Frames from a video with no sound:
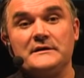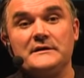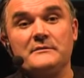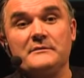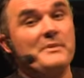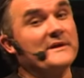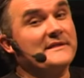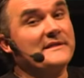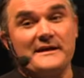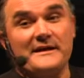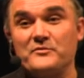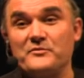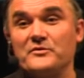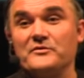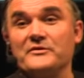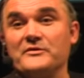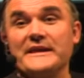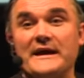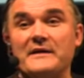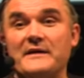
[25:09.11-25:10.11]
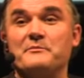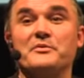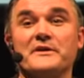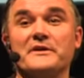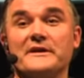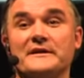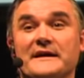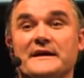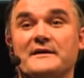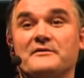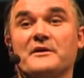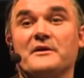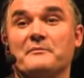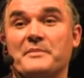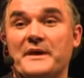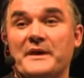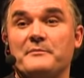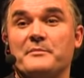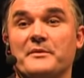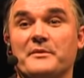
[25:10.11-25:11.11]
but they will not put it down on
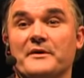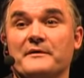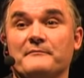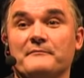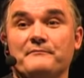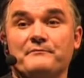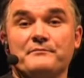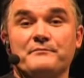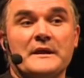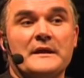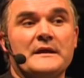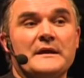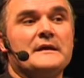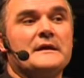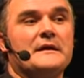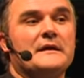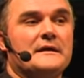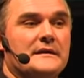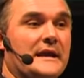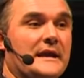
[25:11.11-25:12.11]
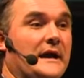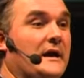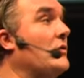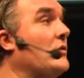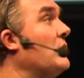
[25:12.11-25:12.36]
paper. Now,